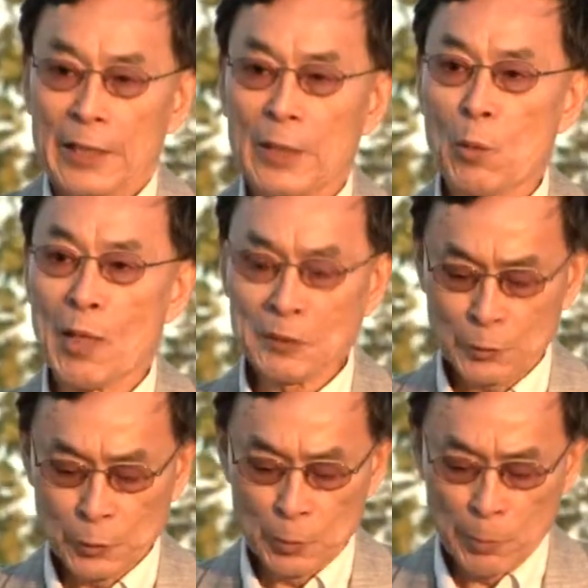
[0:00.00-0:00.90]
He wants
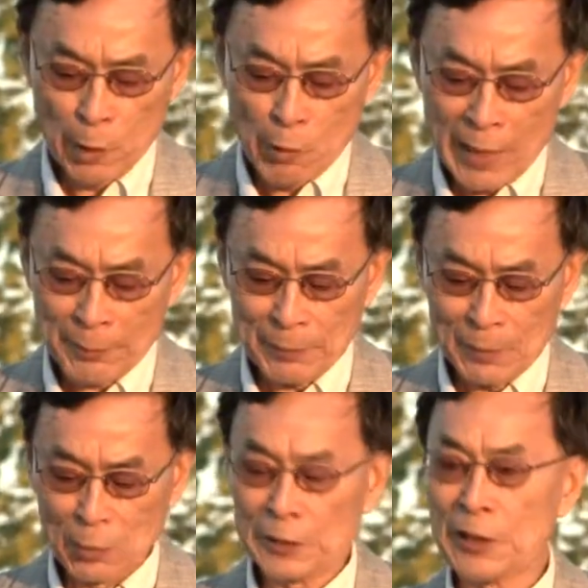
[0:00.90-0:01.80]
to blow up
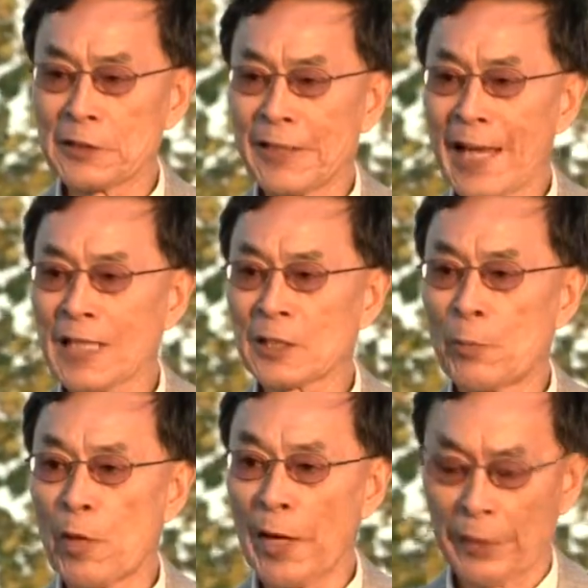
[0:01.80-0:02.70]
with his last
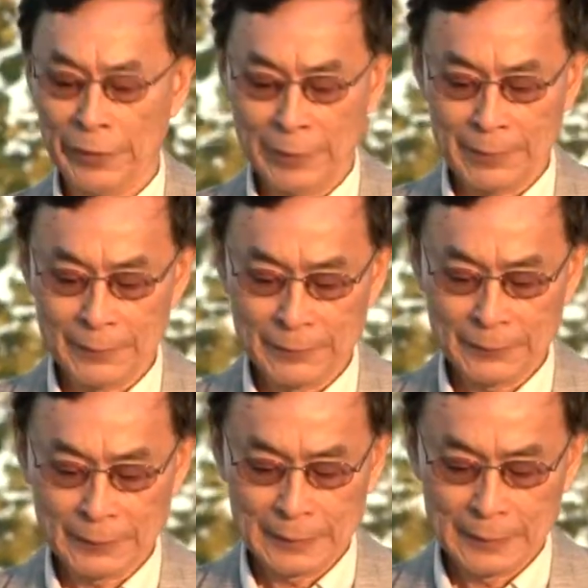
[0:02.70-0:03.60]
breath.
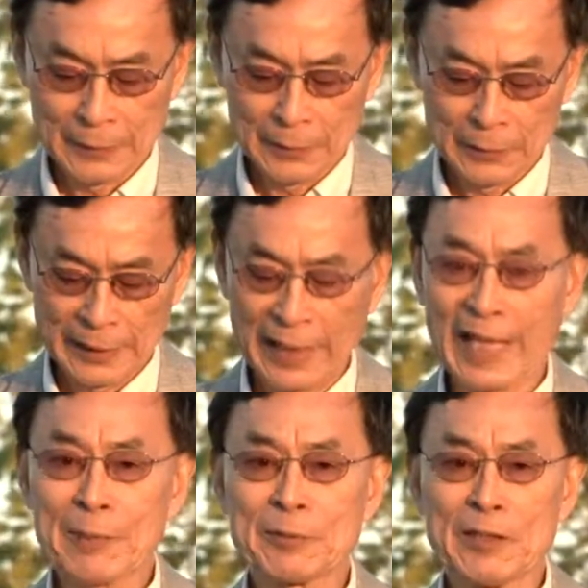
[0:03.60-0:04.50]
The
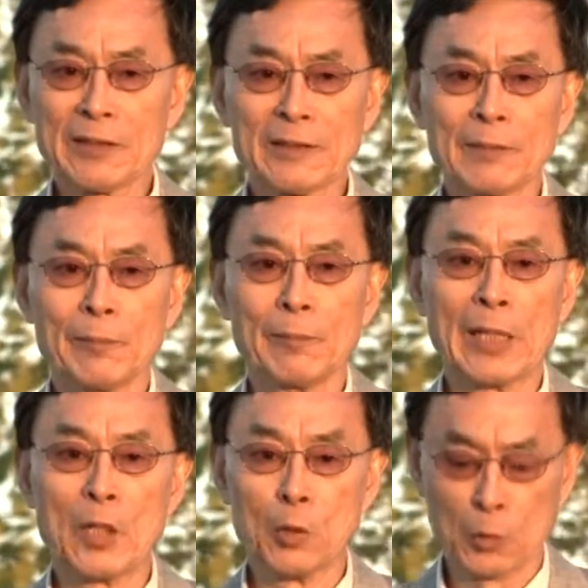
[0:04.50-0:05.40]
collapsing
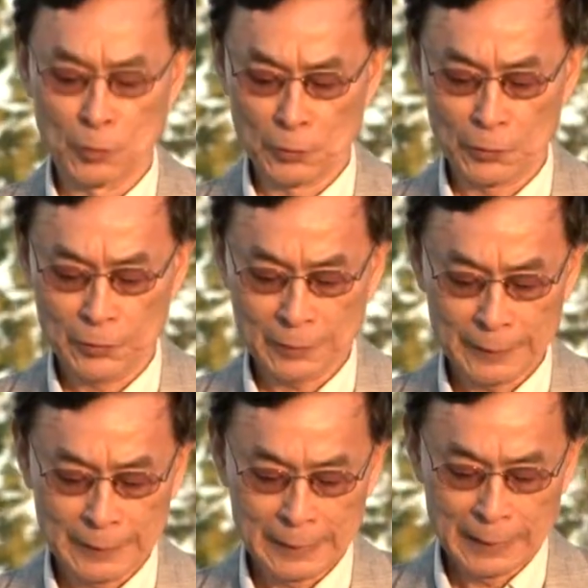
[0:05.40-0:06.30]
balloons
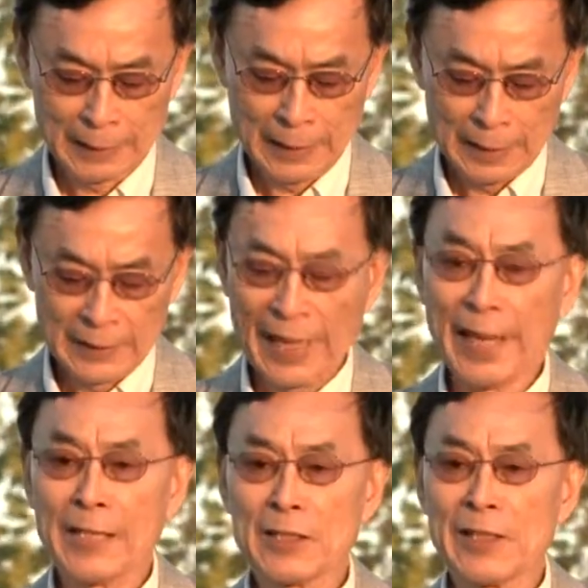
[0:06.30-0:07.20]
that
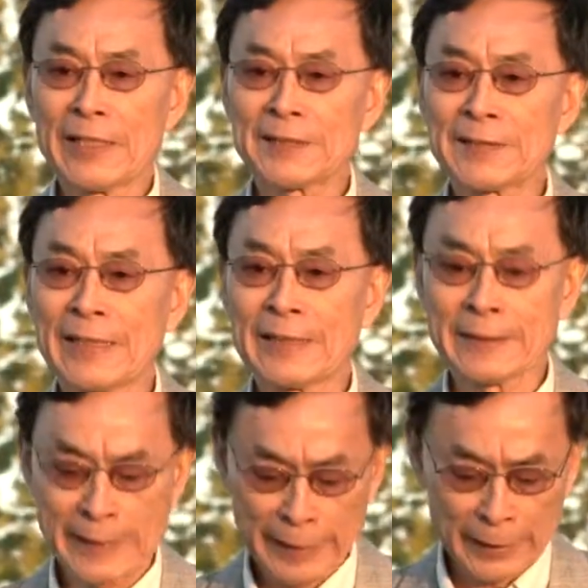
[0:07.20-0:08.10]
hang
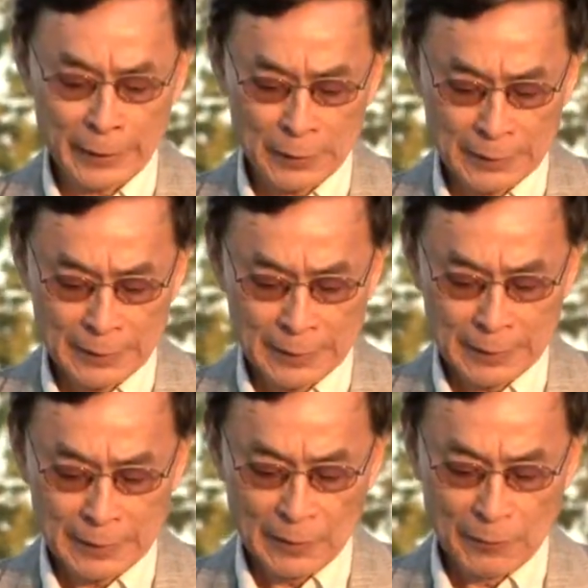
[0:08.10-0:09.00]
listlessly
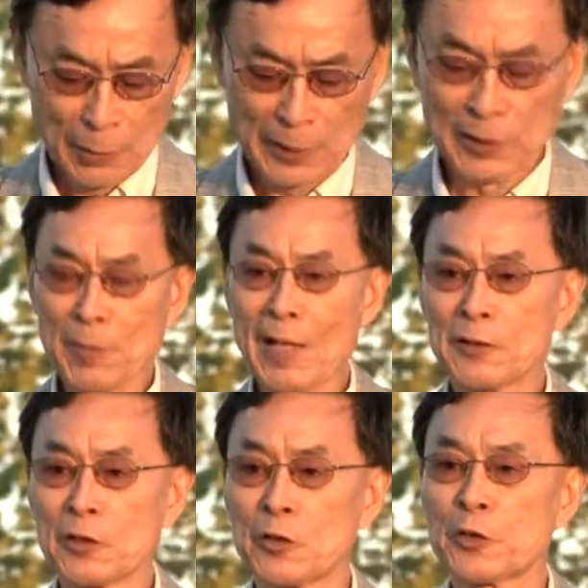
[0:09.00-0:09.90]
from
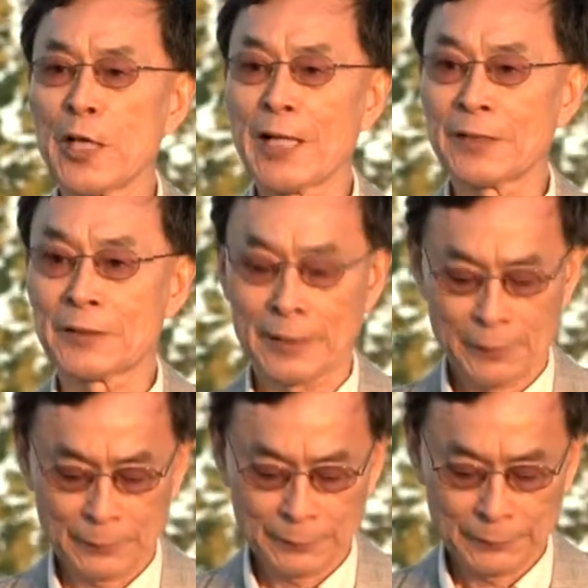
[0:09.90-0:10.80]
mother's chest
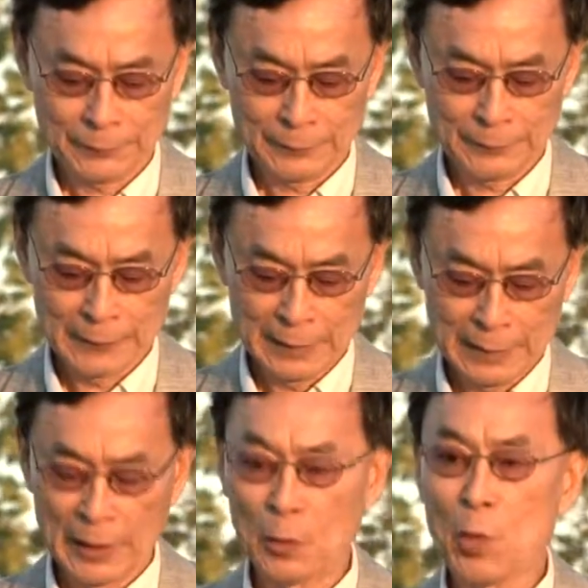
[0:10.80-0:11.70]

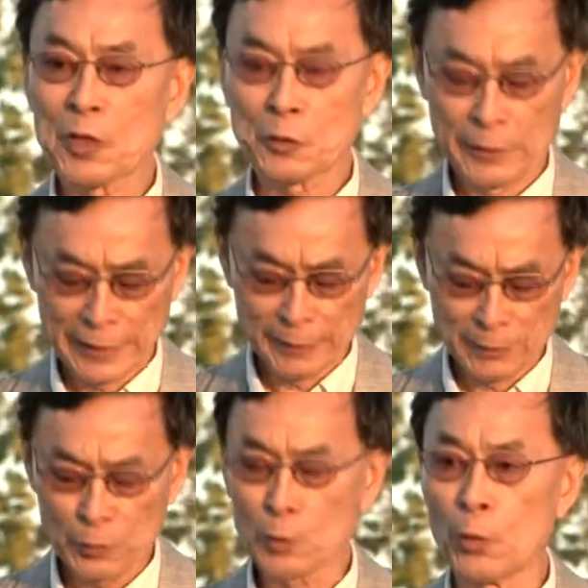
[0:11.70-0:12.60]
and watch them
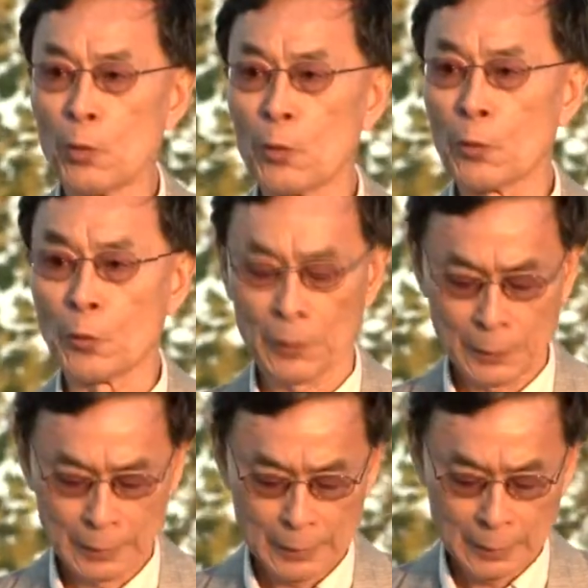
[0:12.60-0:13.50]
soar
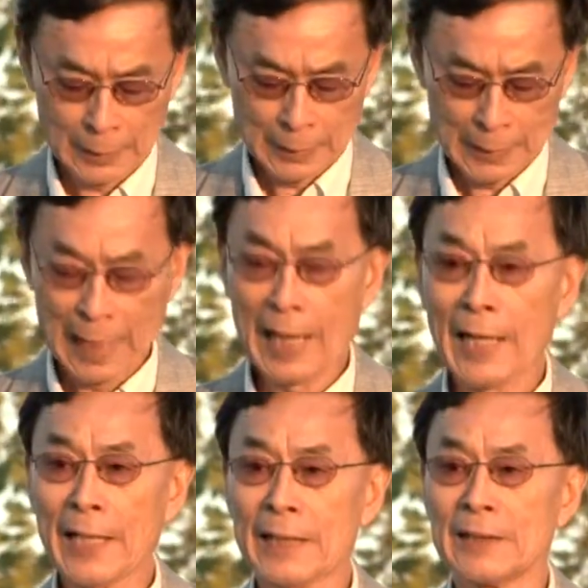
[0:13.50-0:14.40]

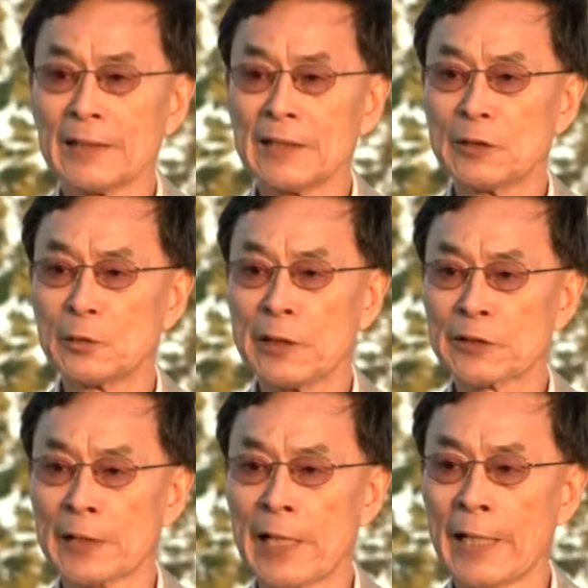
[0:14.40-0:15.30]
high into the
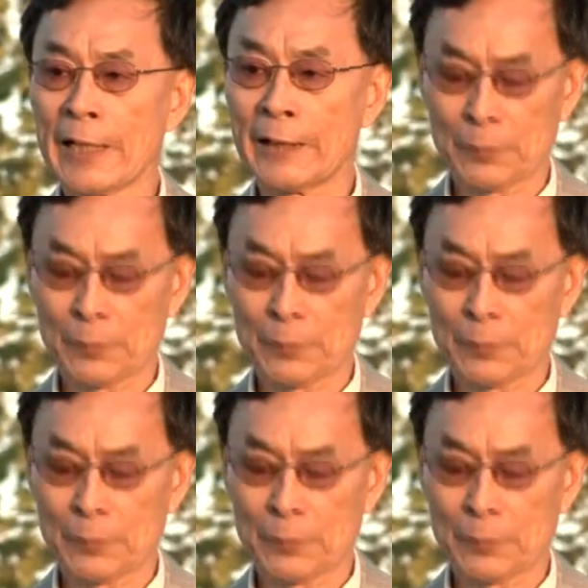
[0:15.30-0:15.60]
sky.